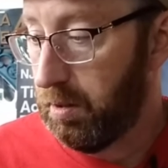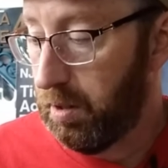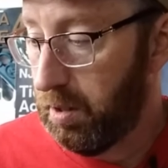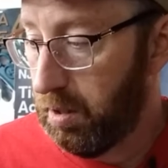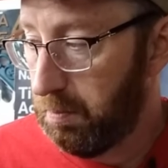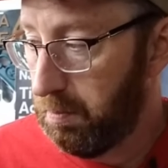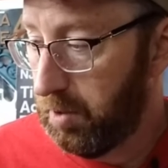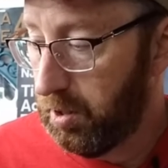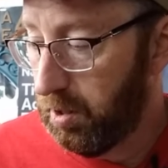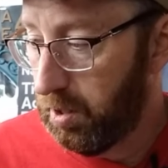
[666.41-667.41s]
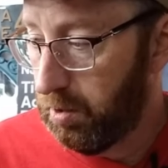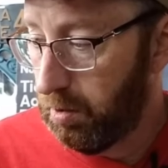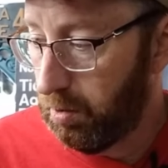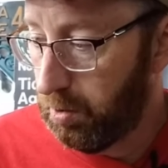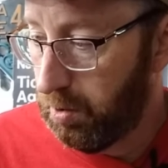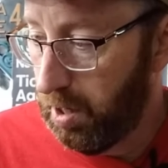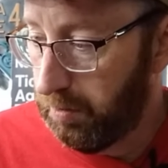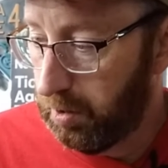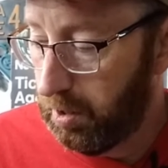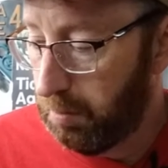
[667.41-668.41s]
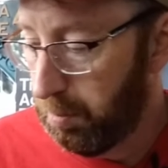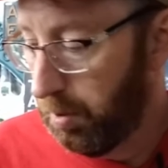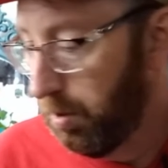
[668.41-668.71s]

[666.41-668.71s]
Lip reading: It's a nice little travel amp,